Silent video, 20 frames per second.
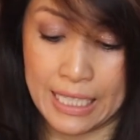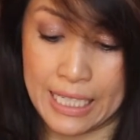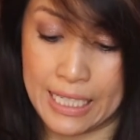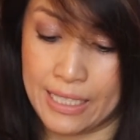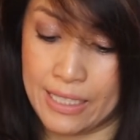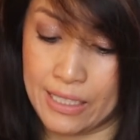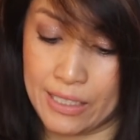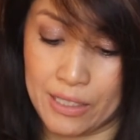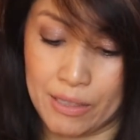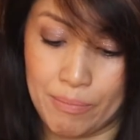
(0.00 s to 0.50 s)

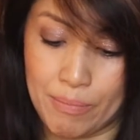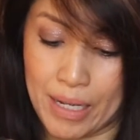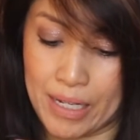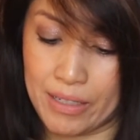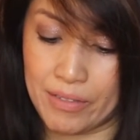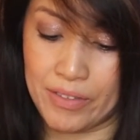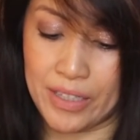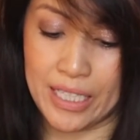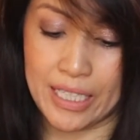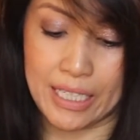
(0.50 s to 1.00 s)
it doesn't
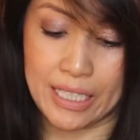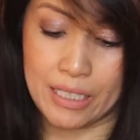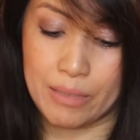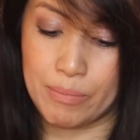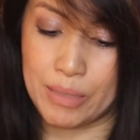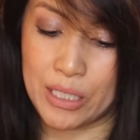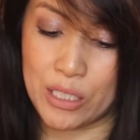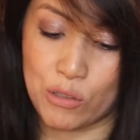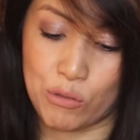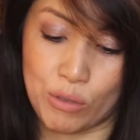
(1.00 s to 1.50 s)
matter if the
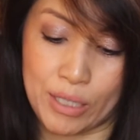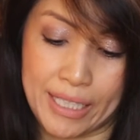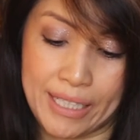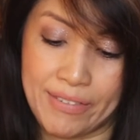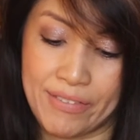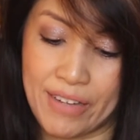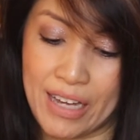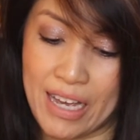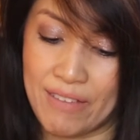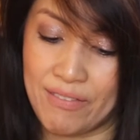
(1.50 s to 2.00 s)
item is
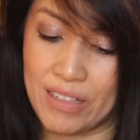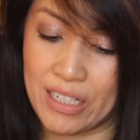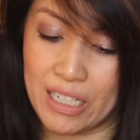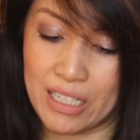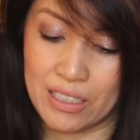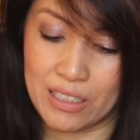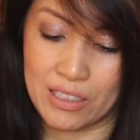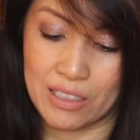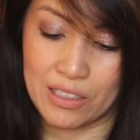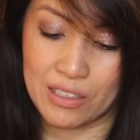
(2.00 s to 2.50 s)

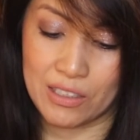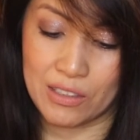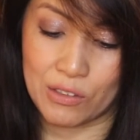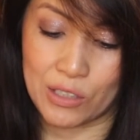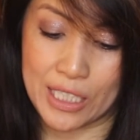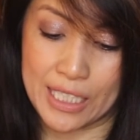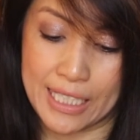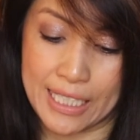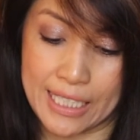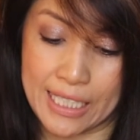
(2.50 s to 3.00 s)
$25
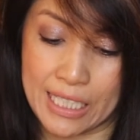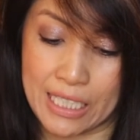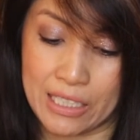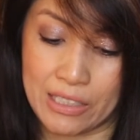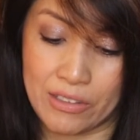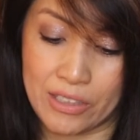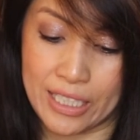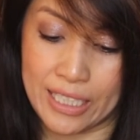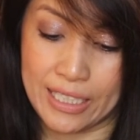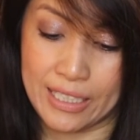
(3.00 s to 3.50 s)
or
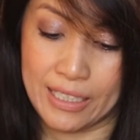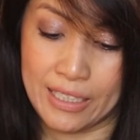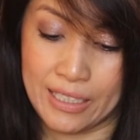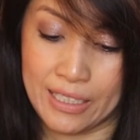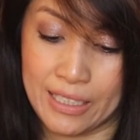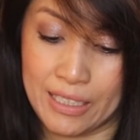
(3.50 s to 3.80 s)
$600.